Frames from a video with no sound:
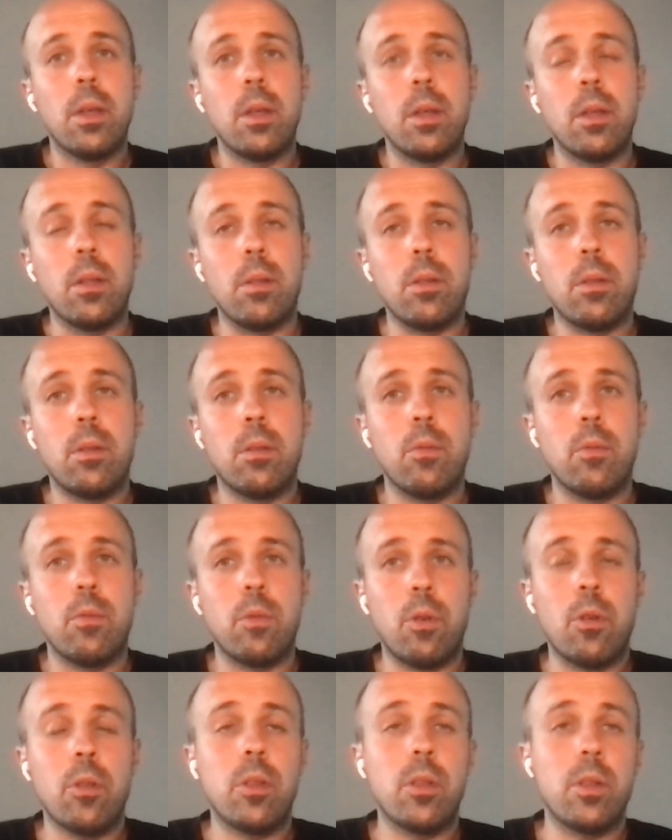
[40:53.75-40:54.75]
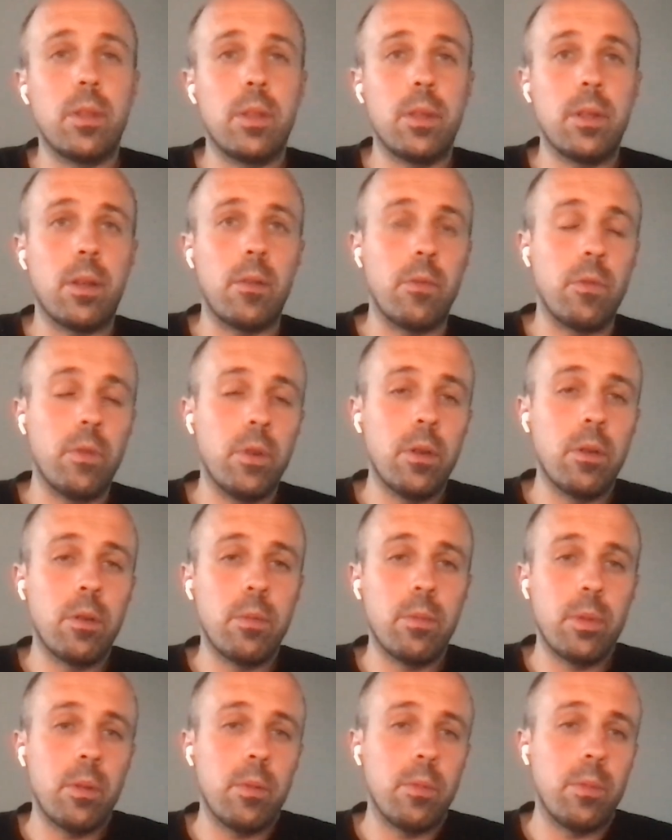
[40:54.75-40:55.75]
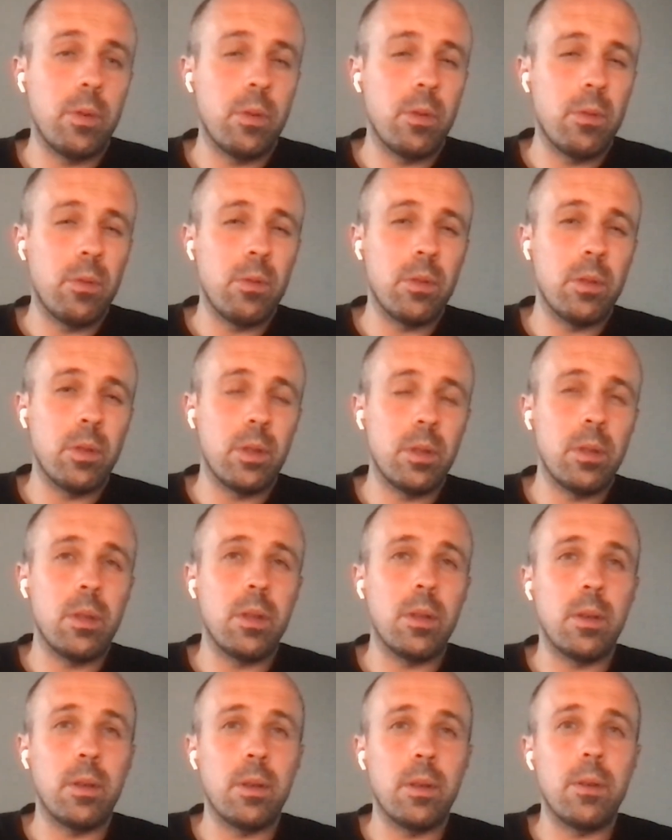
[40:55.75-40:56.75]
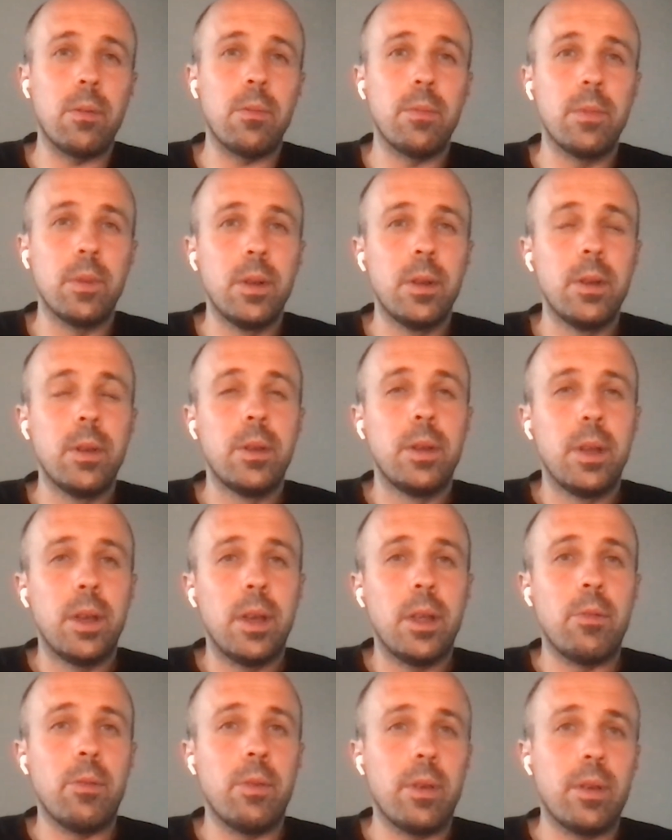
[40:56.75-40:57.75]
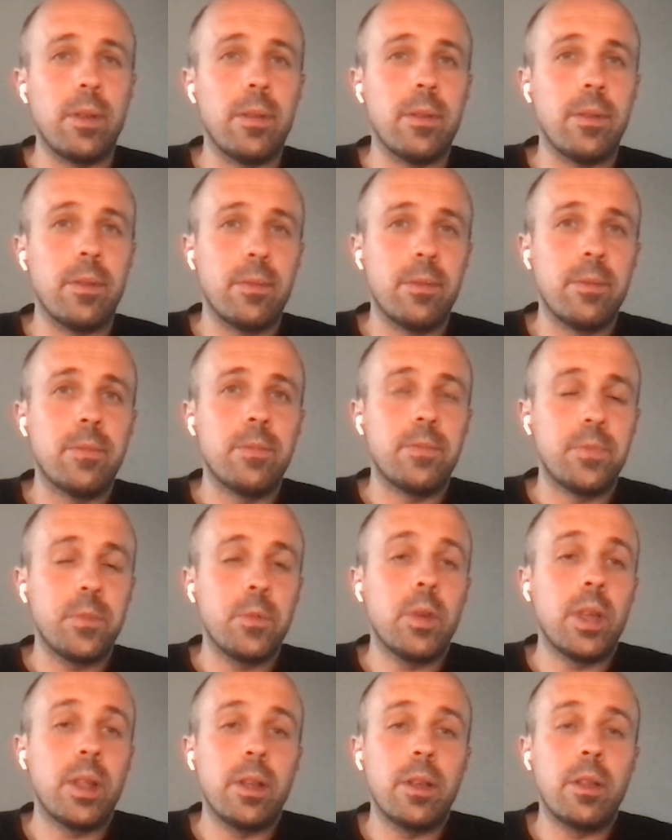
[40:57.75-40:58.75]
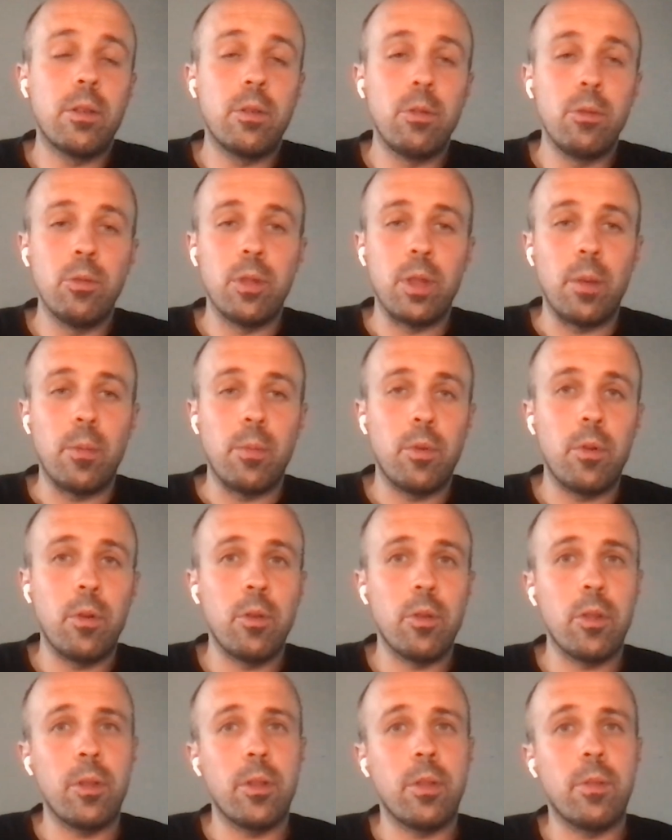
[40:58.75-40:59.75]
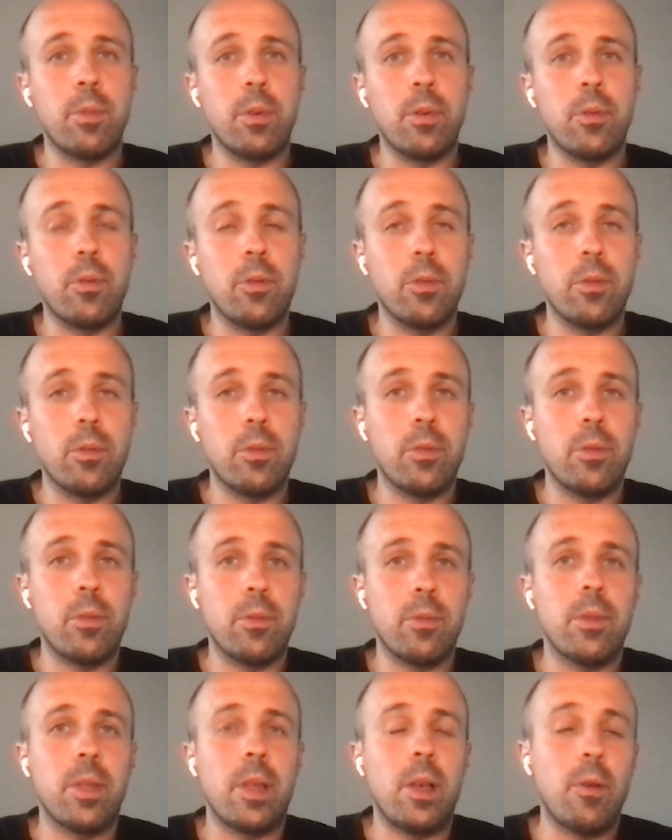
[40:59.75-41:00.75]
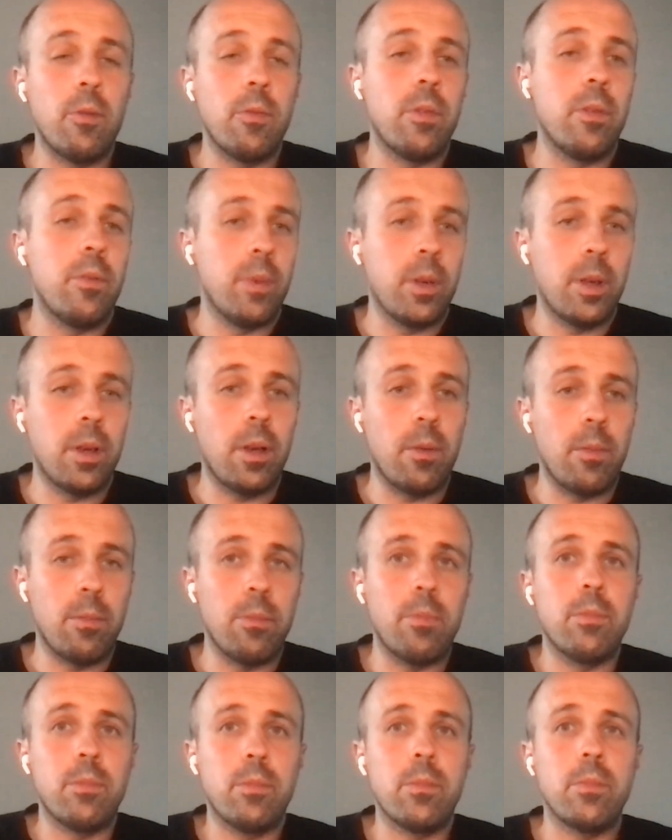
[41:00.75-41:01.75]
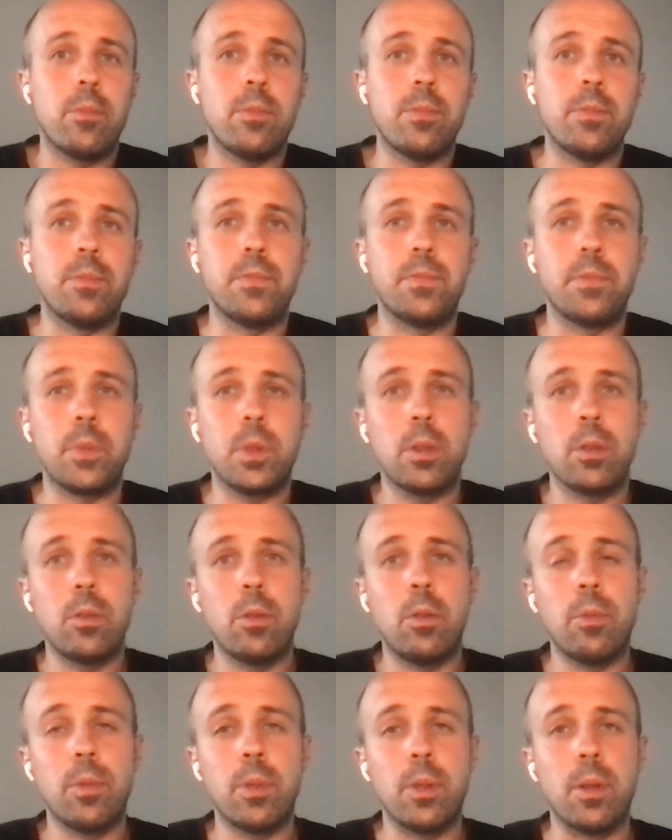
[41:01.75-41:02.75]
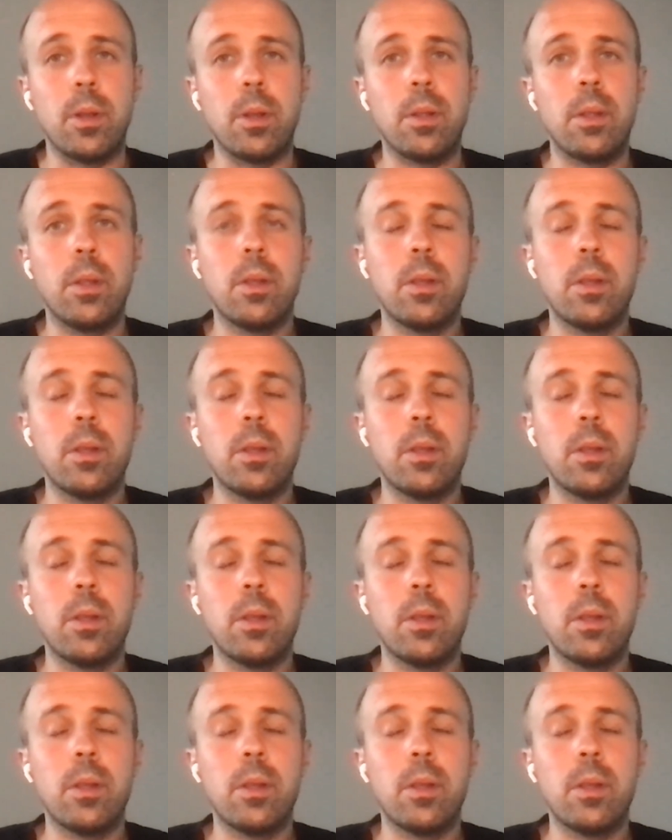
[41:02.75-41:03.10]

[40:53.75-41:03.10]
And of course, it's configurable because as we can exclude some projects because some of them become obsolete.